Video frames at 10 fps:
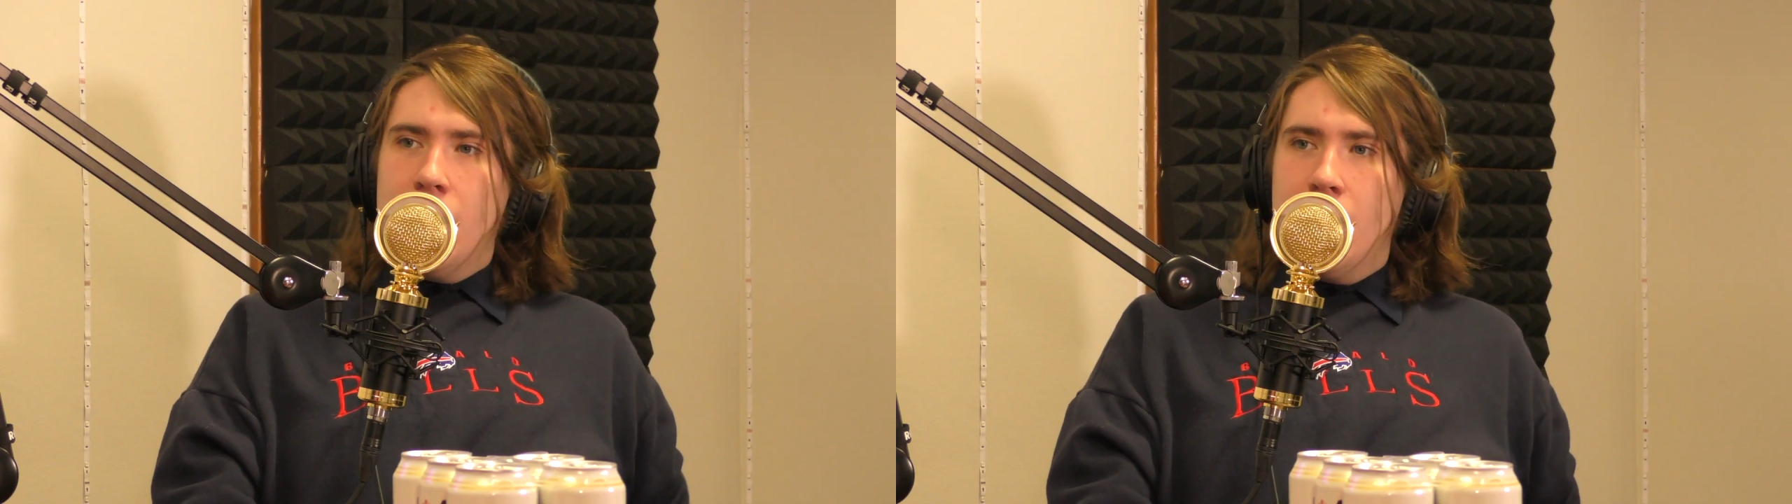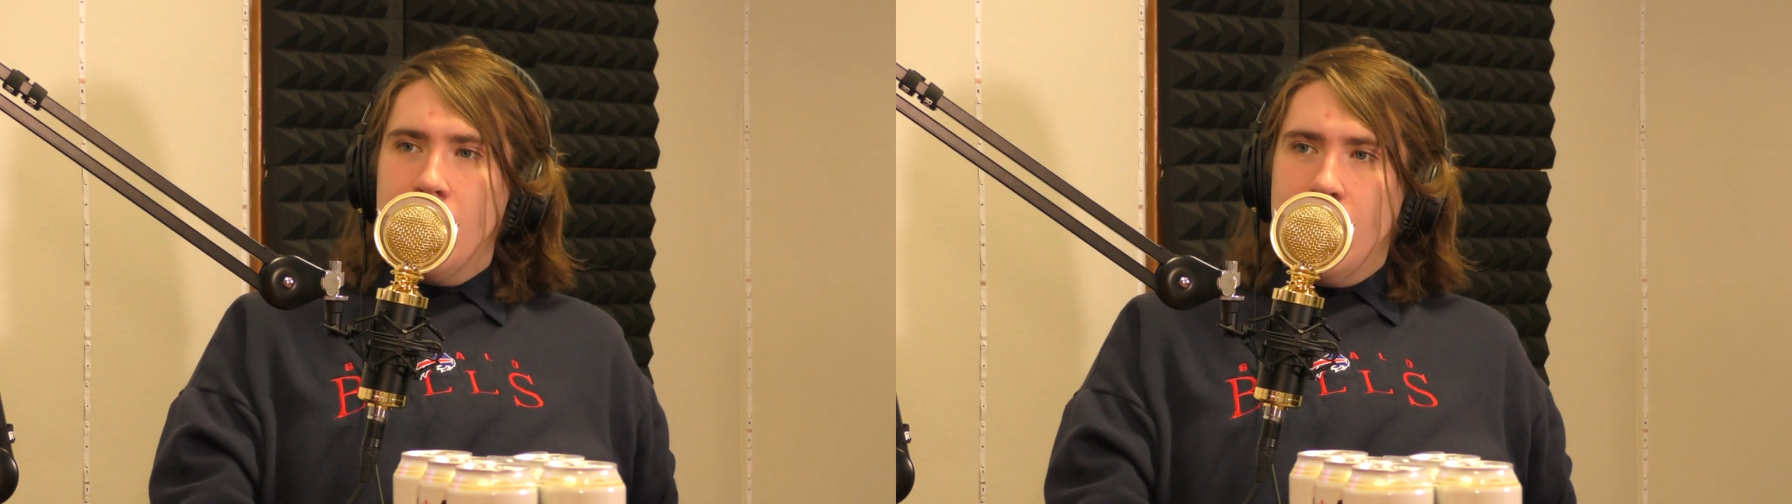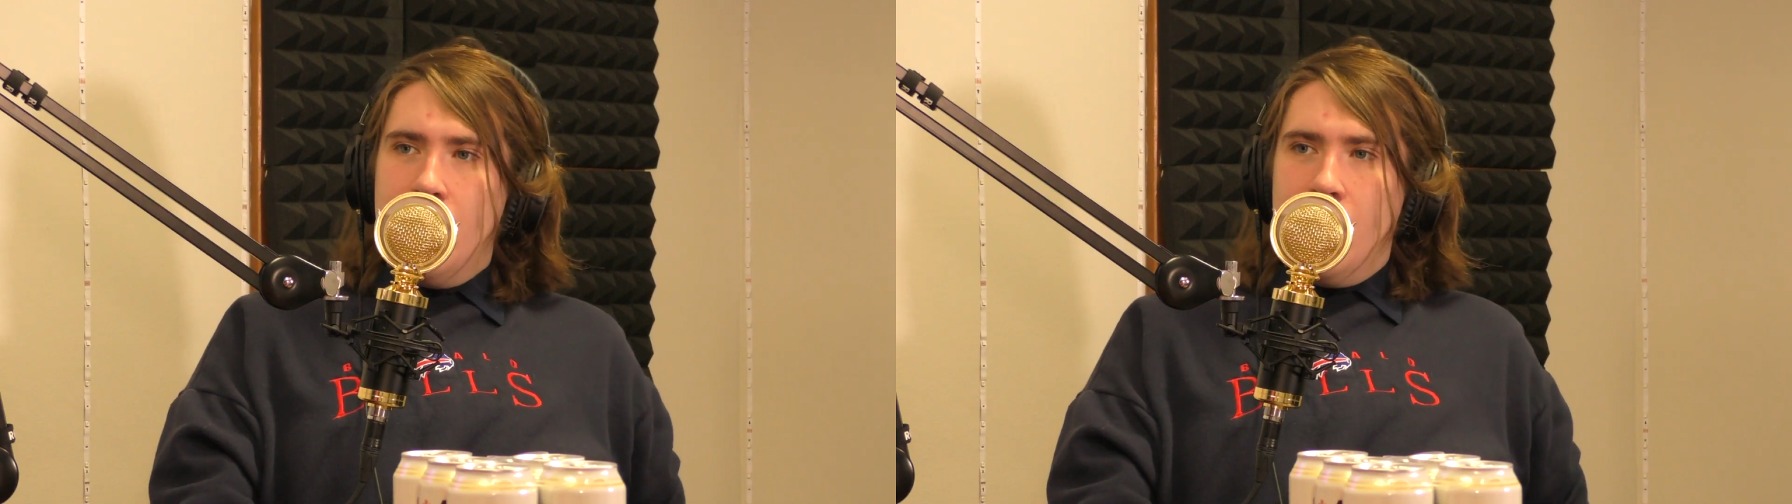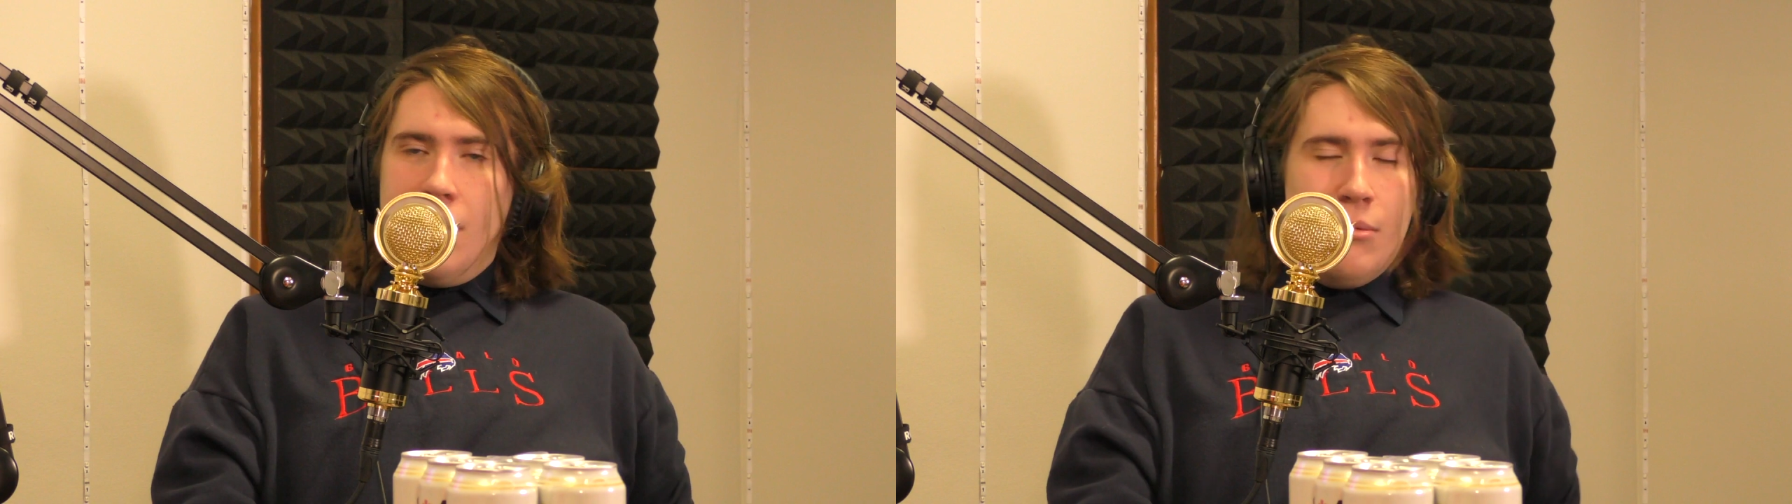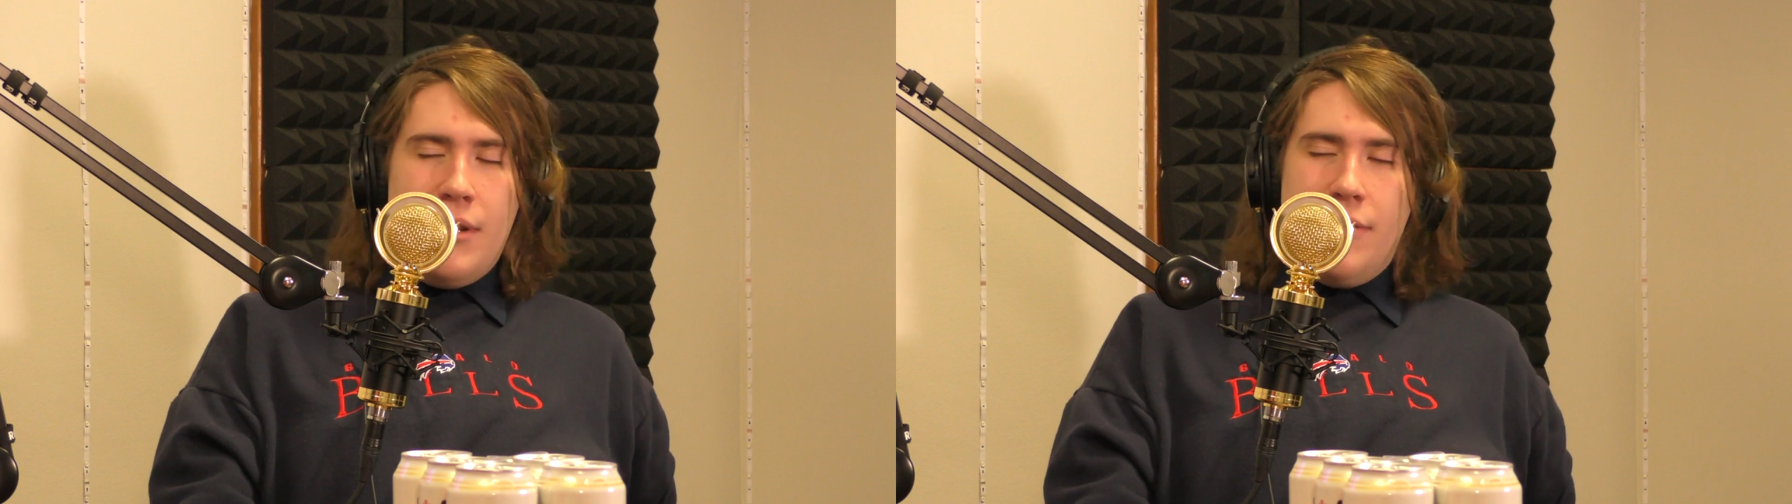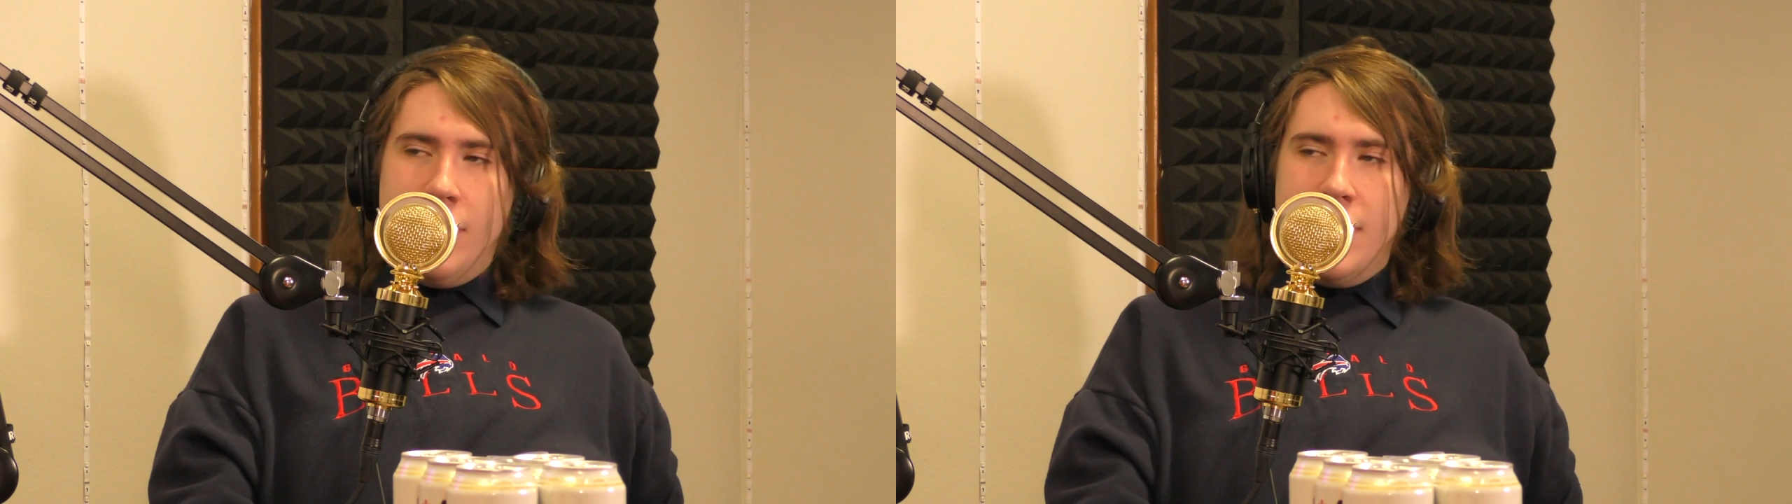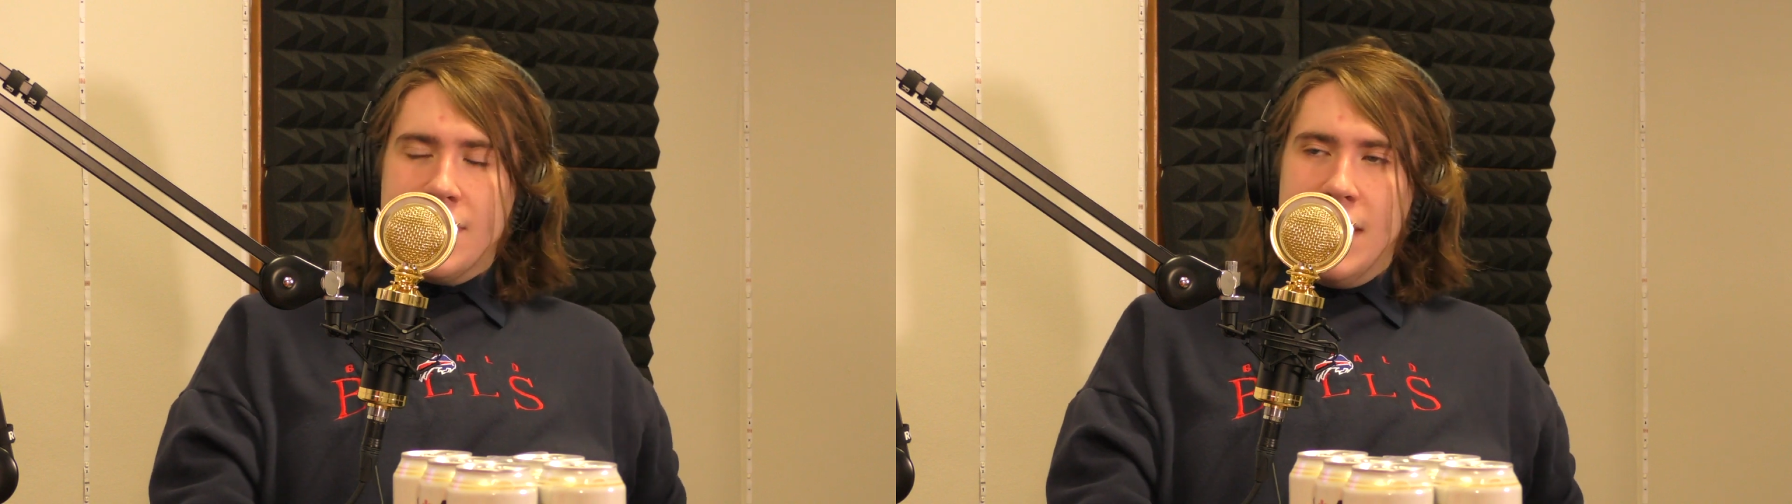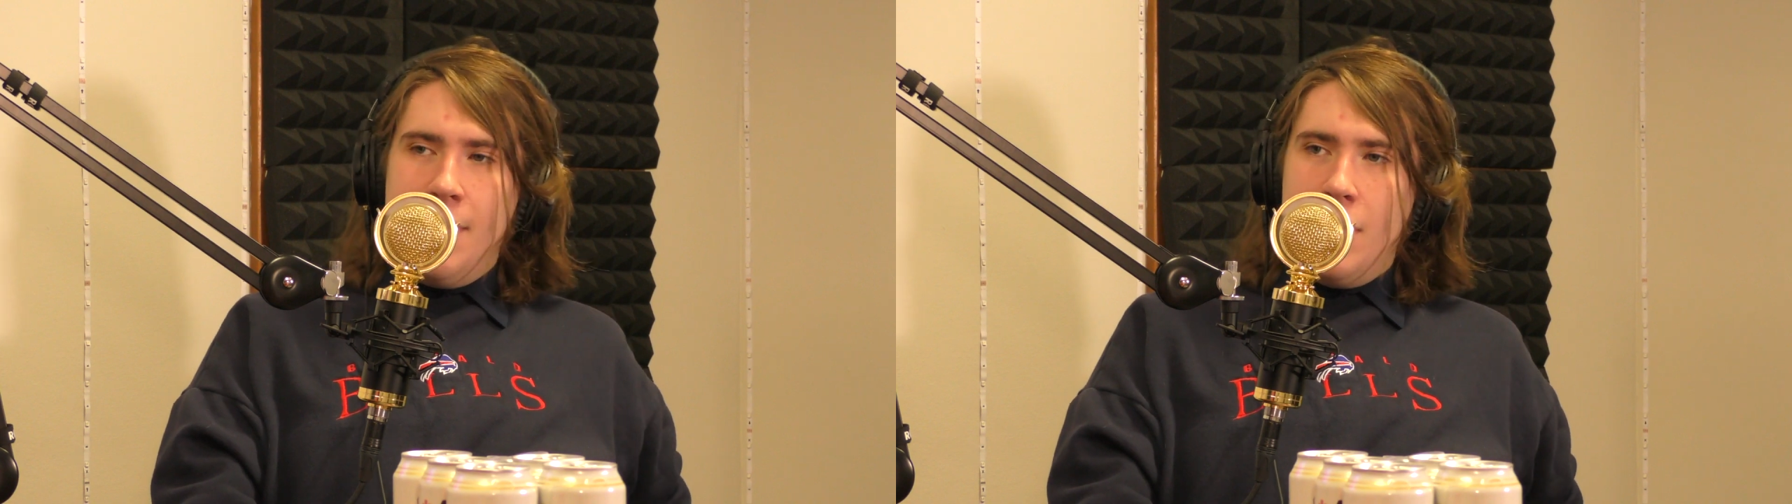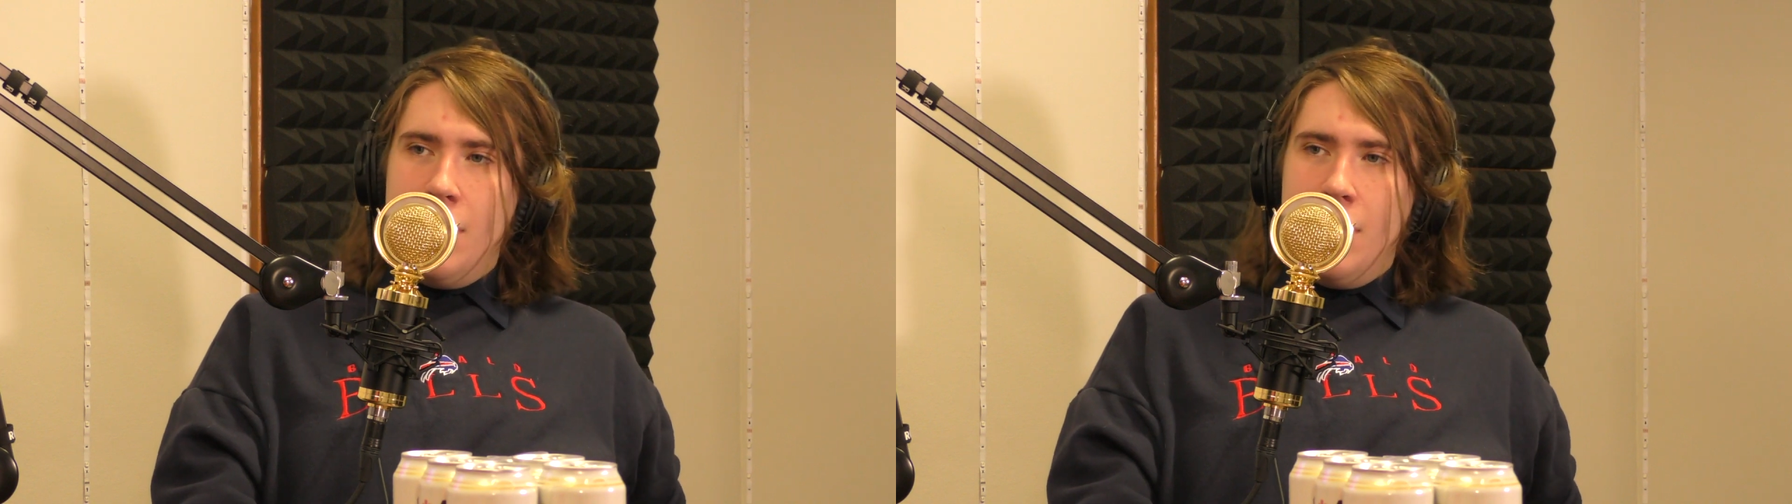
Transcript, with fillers: You think so? I would never kiss that man.